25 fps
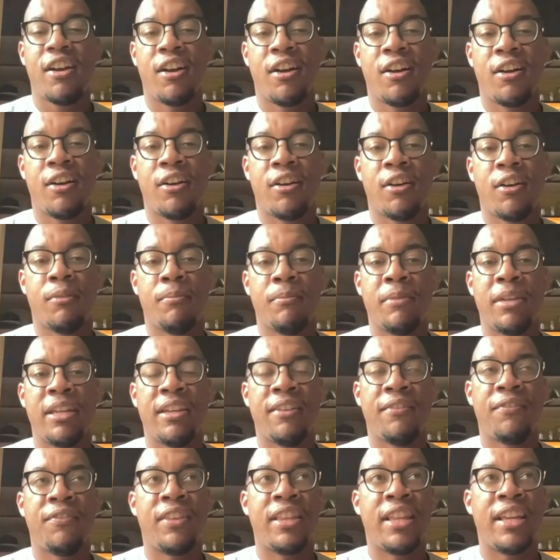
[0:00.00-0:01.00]

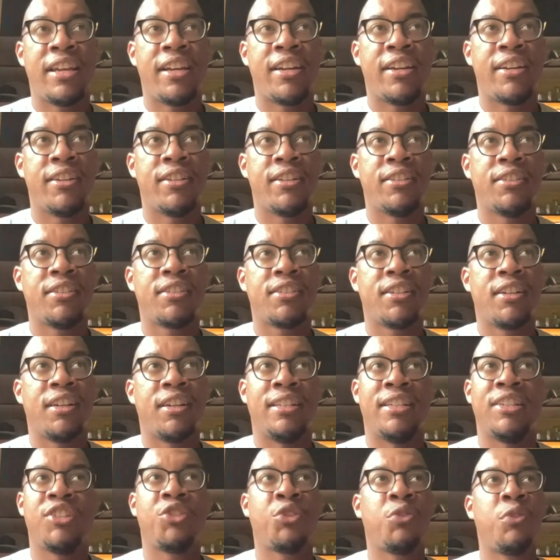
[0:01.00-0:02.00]
If there's
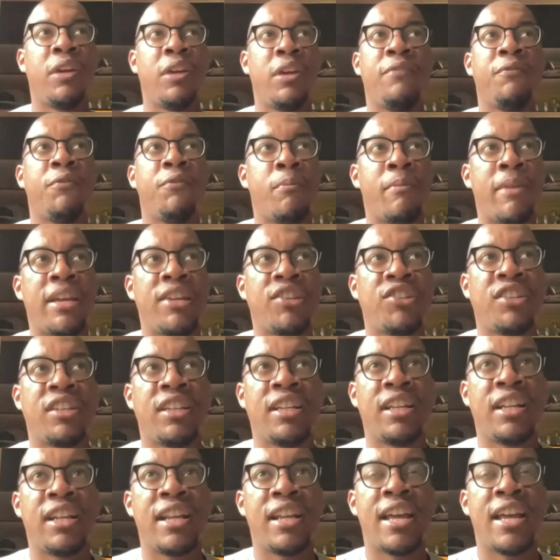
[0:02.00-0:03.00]
additional
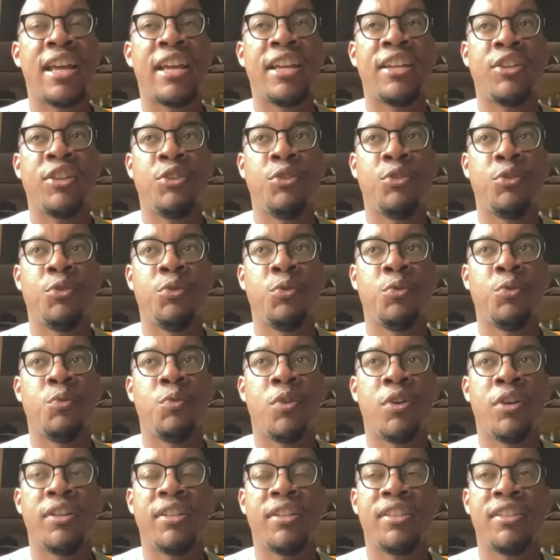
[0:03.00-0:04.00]
information that you
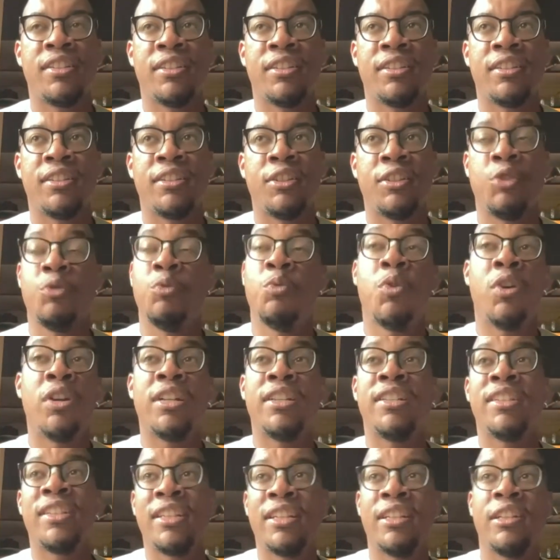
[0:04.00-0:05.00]

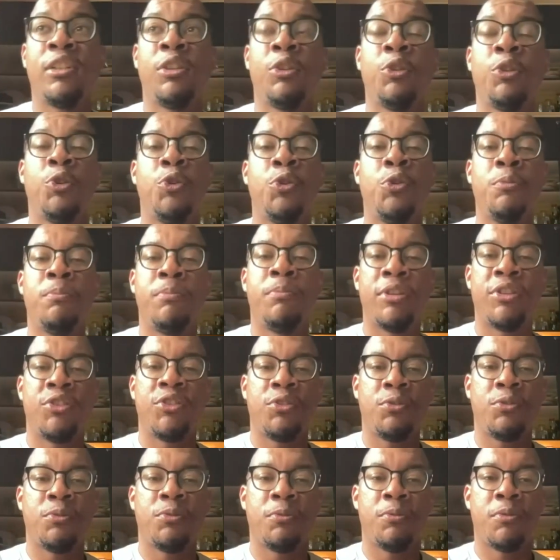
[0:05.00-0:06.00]
wanted to include,
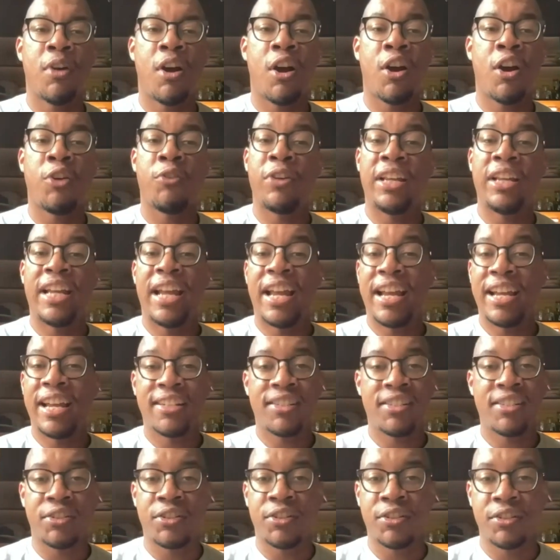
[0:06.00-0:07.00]
but you already
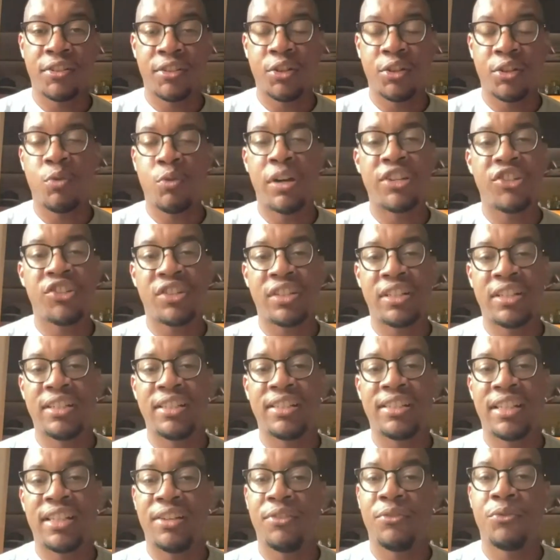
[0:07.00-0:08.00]
answered the
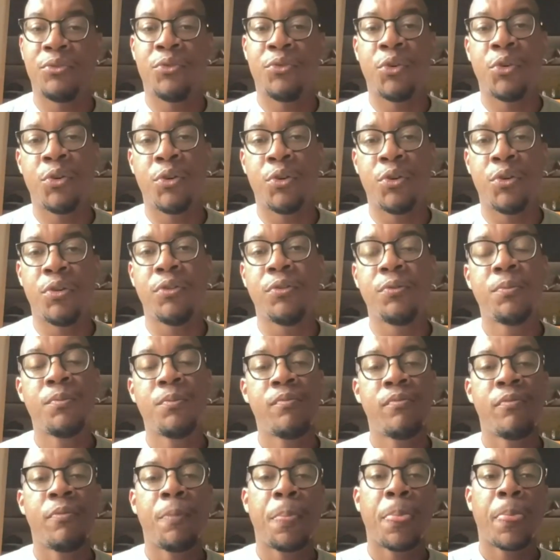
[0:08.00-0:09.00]
questions in full,
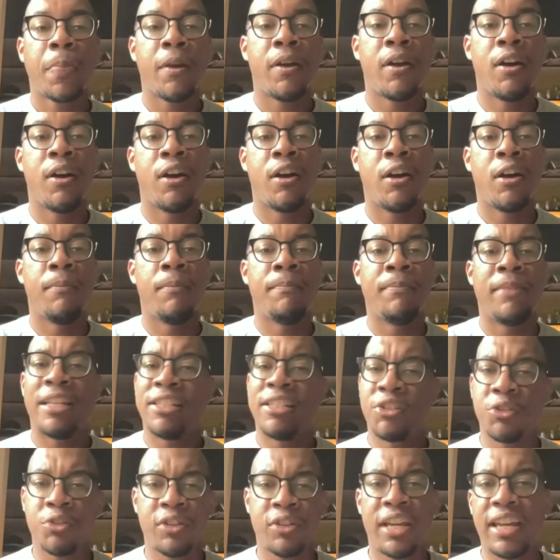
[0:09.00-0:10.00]

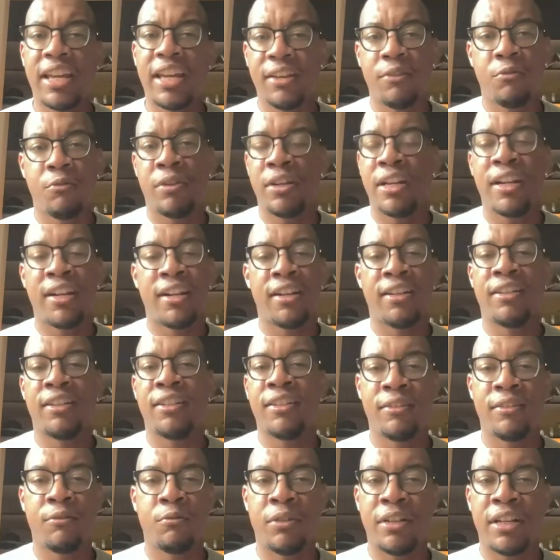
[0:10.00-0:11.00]
That's okay. We're not
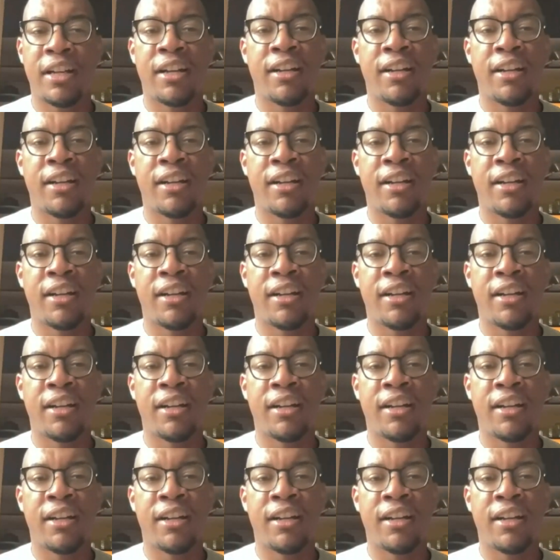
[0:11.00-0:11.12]
gonna